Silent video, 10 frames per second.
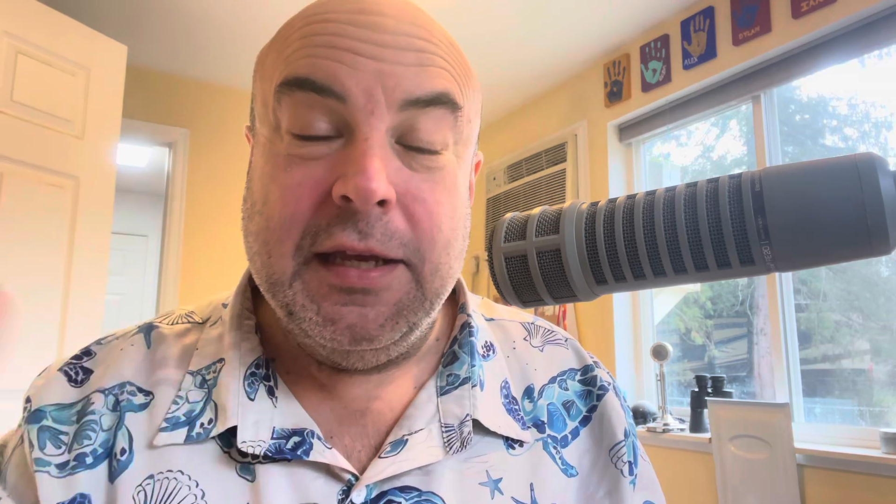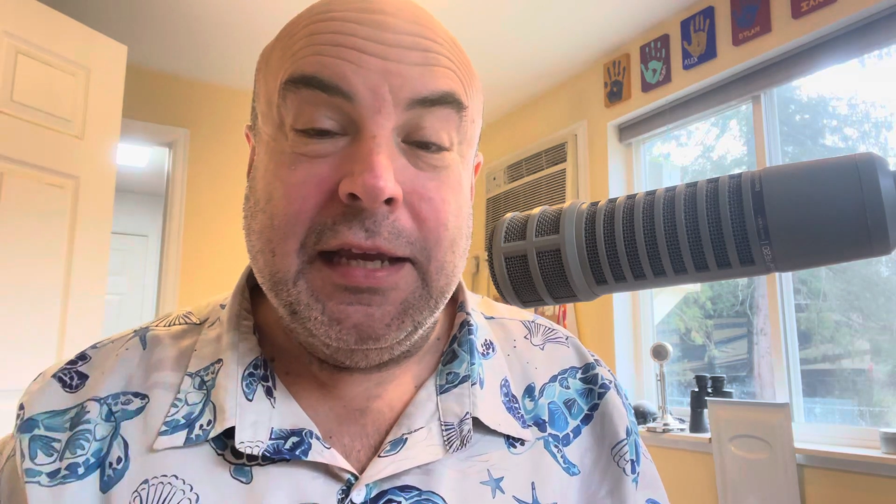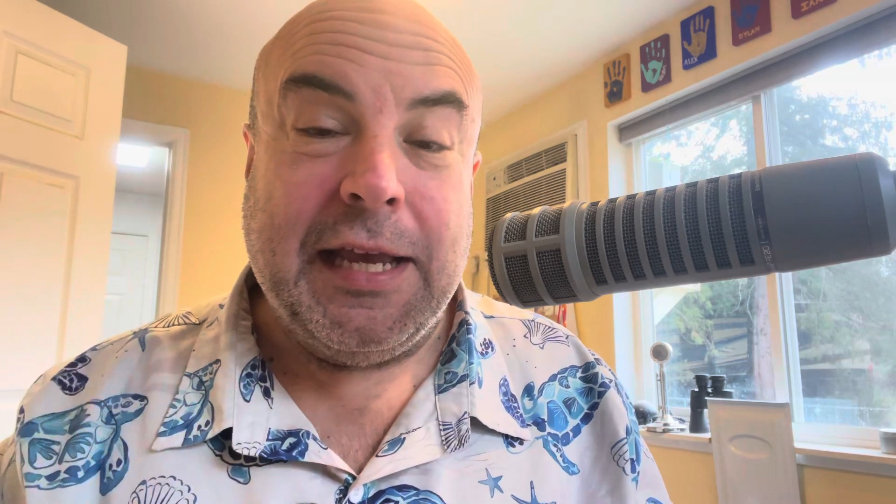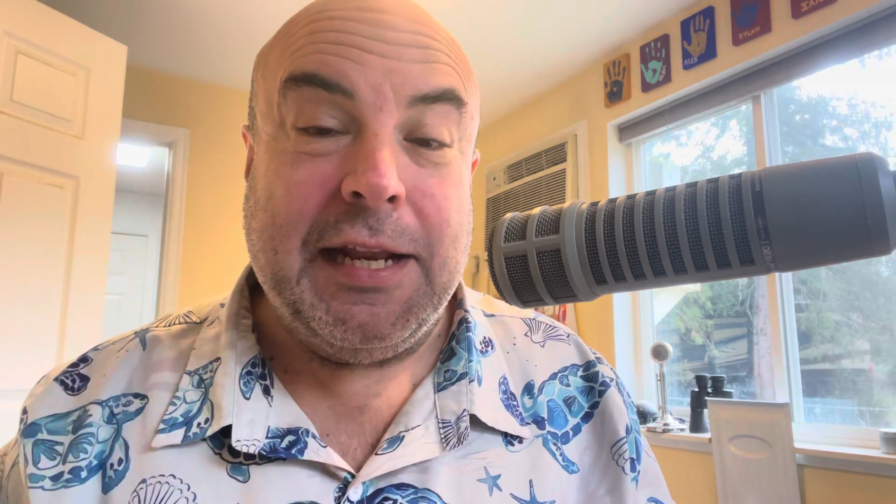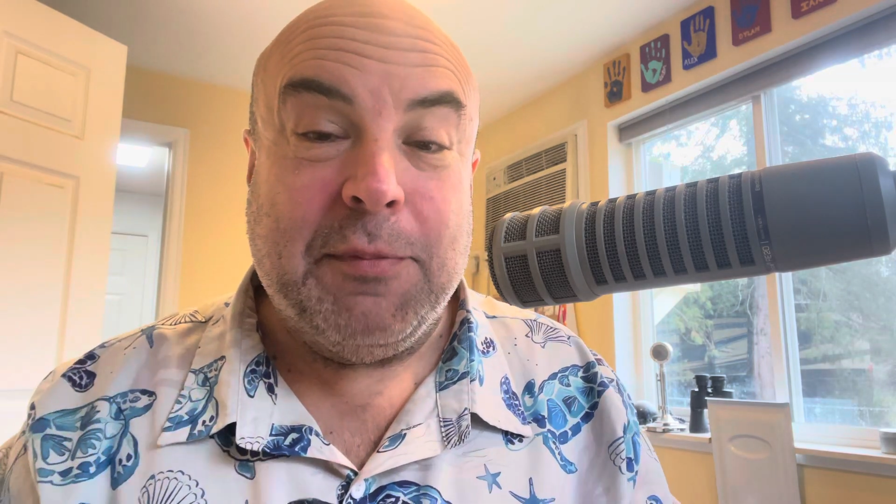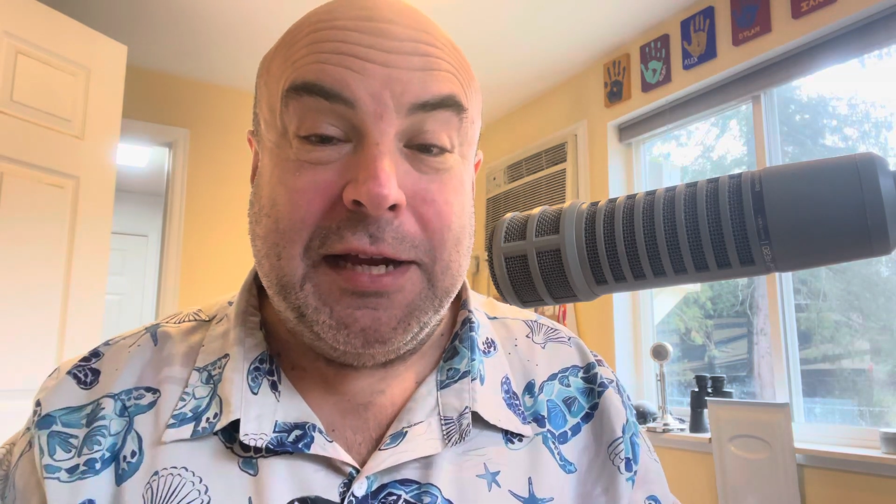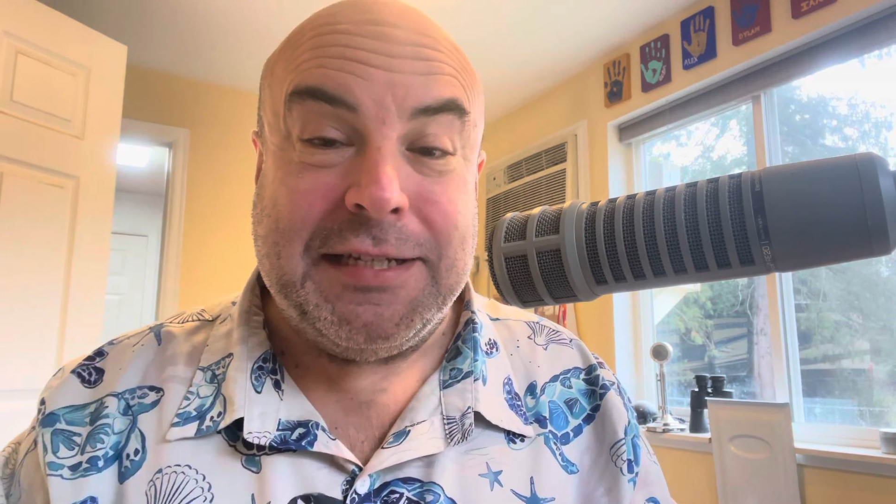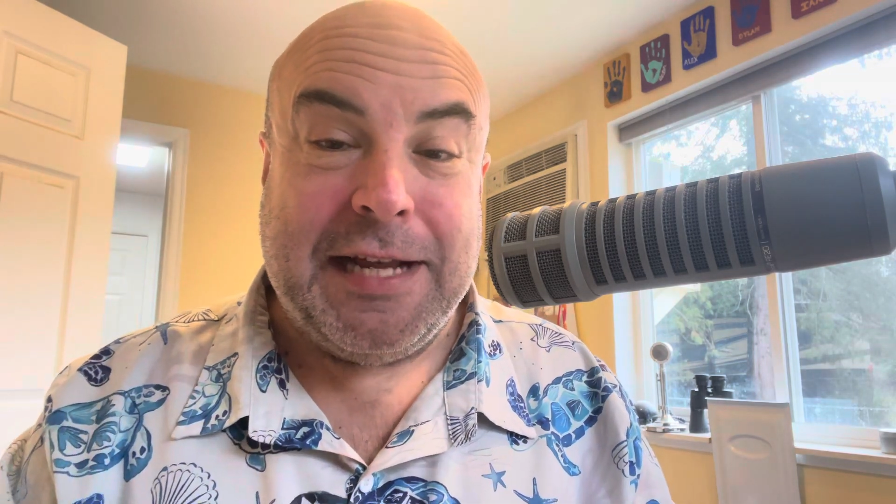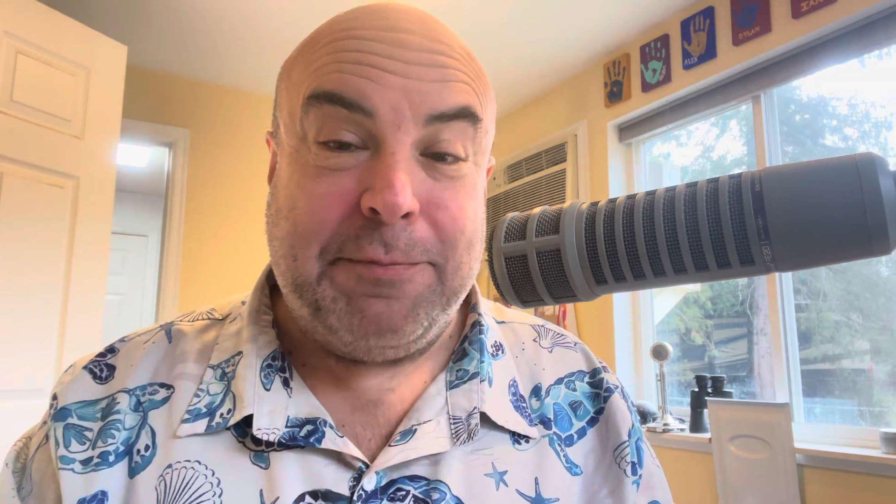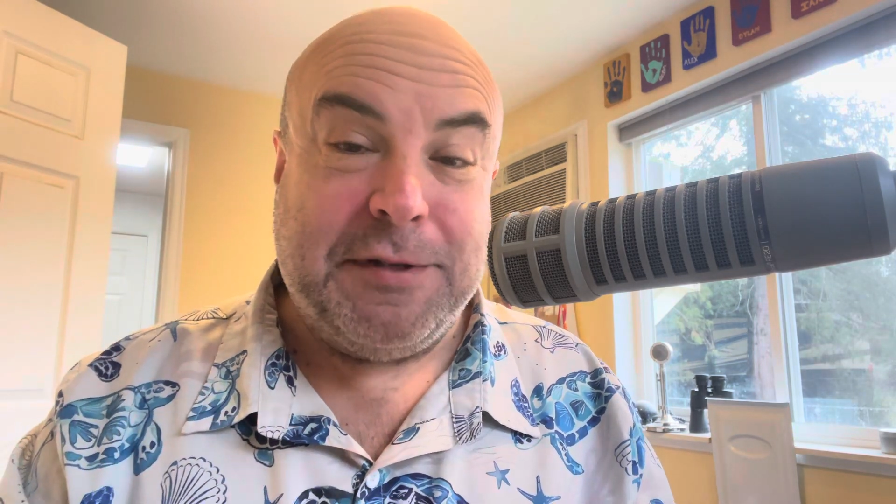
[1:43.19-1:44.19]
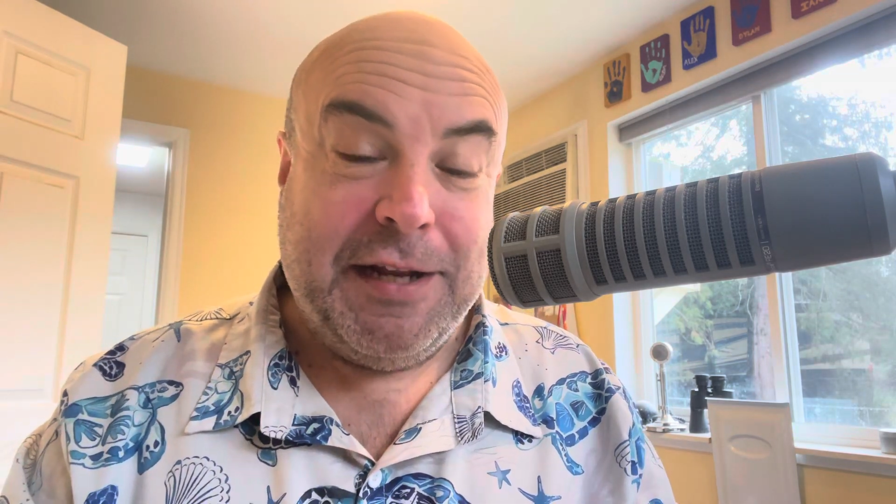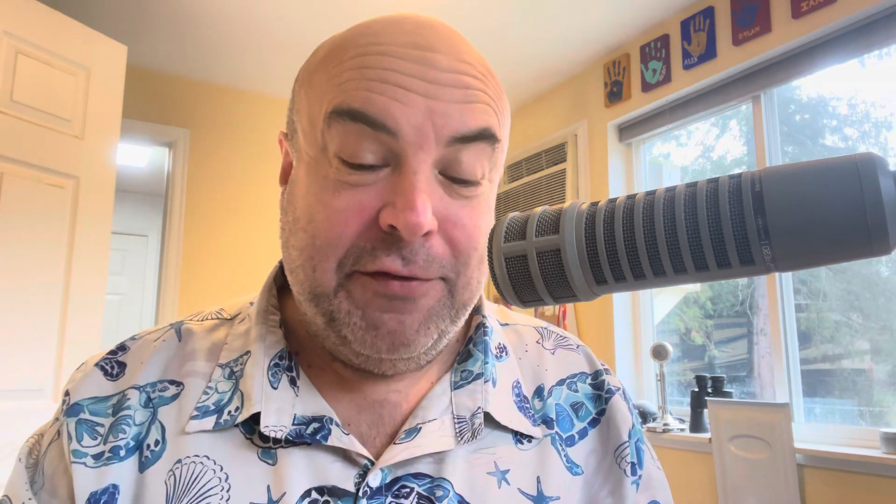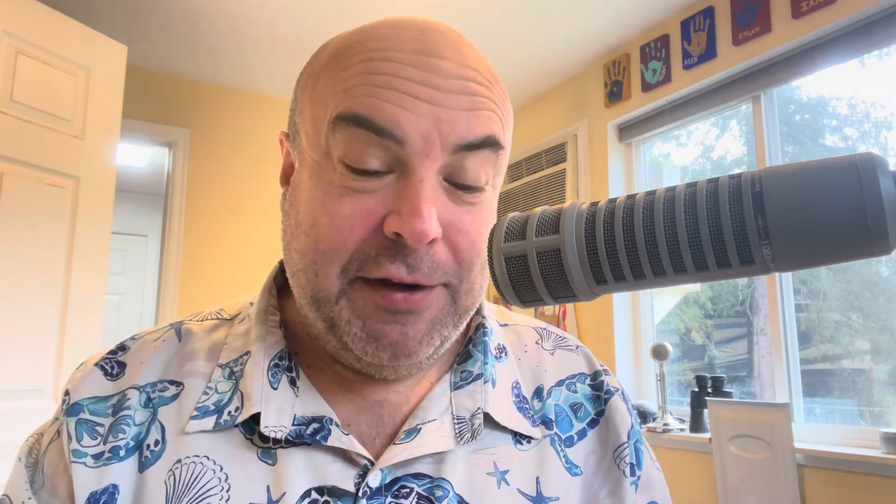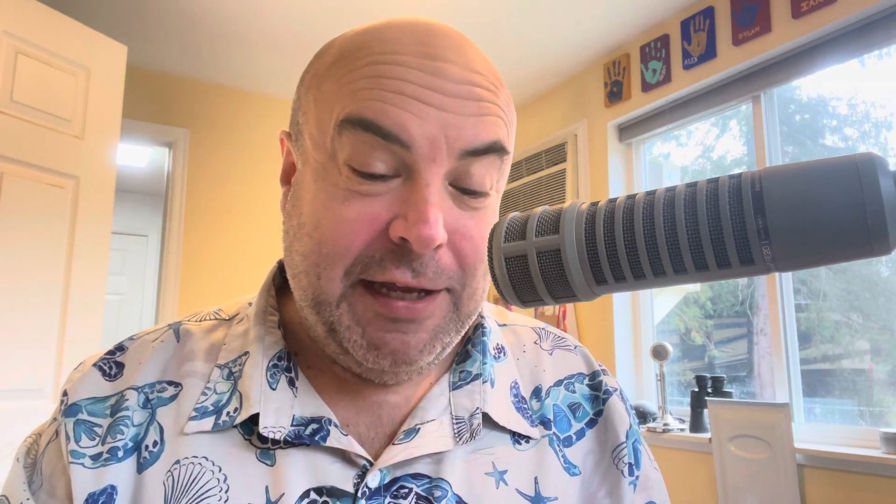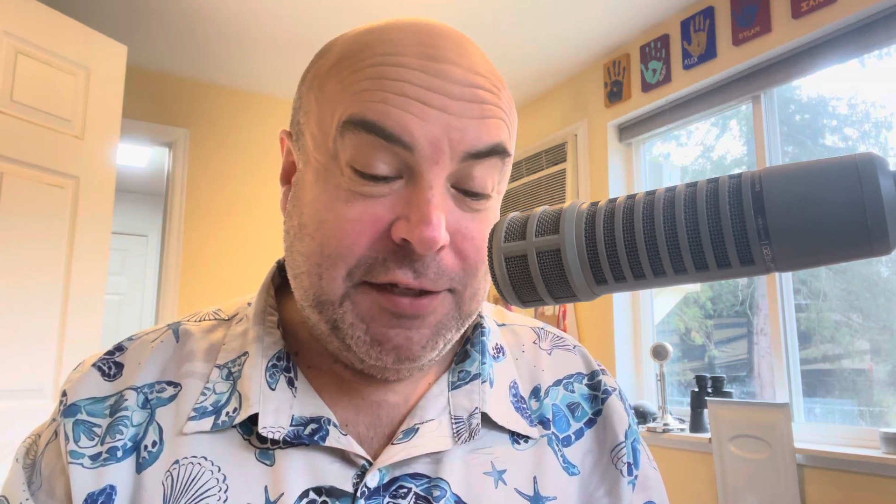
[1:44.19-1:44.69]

getting my steps in every day,